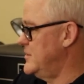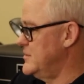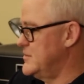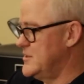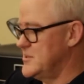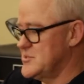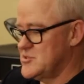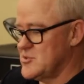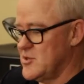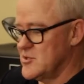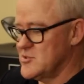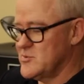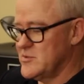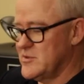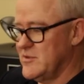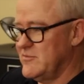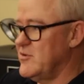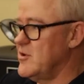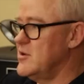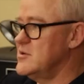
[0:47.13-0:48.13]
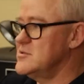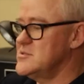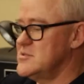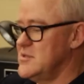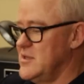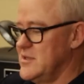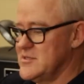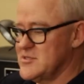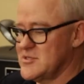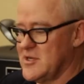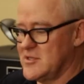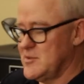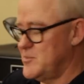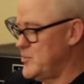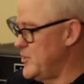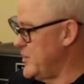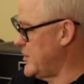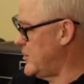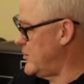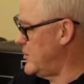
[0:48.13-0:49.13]
This starts with the verse, and it's got the
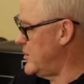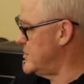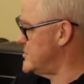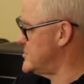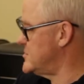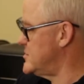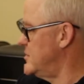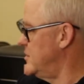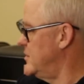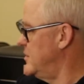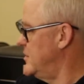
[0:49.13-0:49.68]
pre-chorus.